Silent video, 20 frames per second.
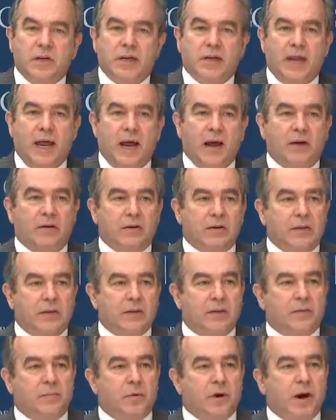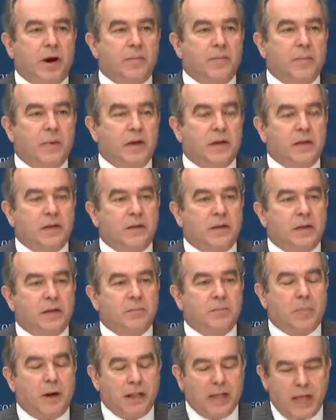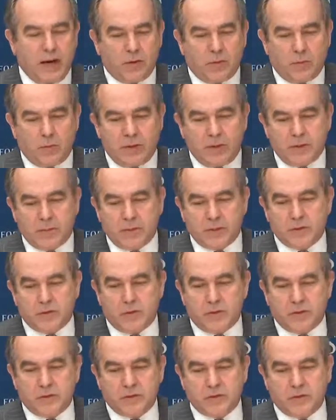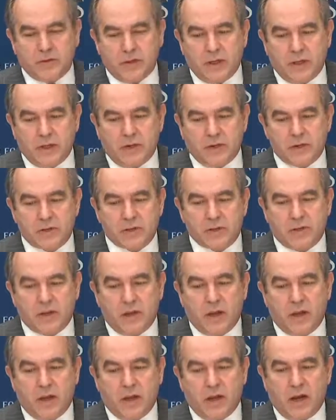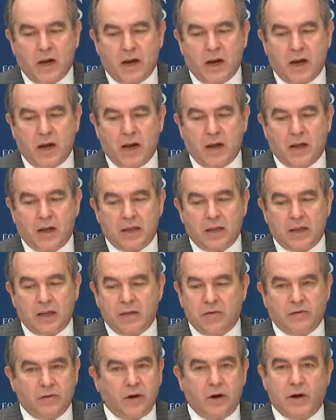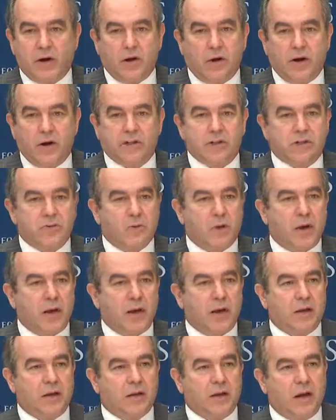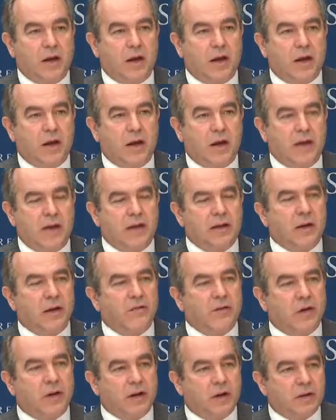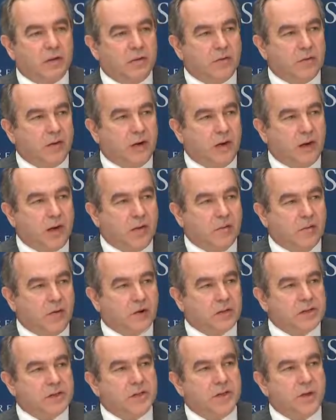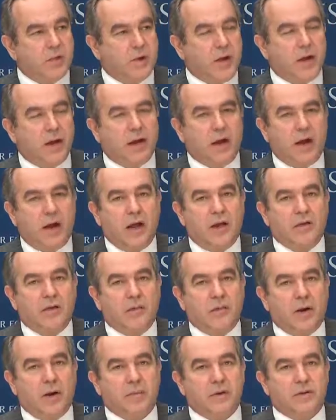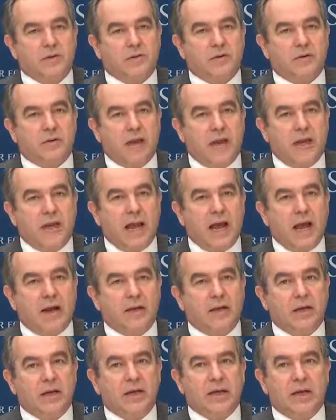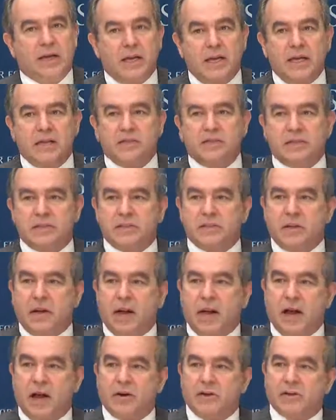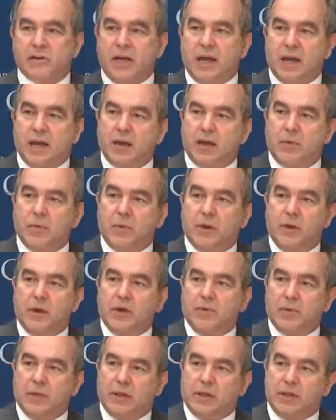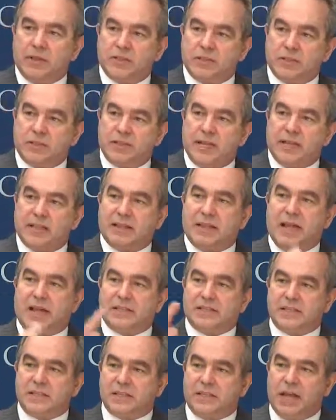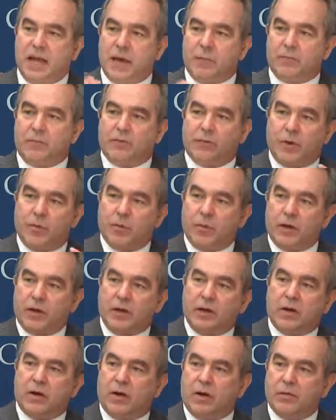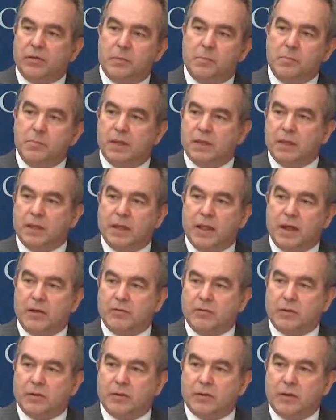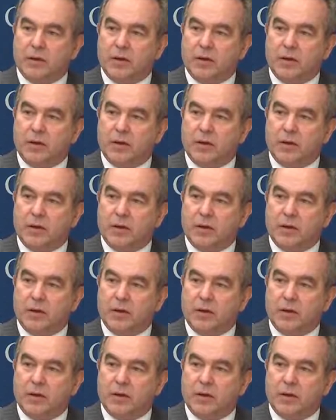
Now, in the, prime, in the bilateral meeting between the two leaders, uh, in a very courageous way uh, and a very uh, far seeing way, uh, the Prime Minister laid out his desire to help Malaysia take that step from what he called the middle level.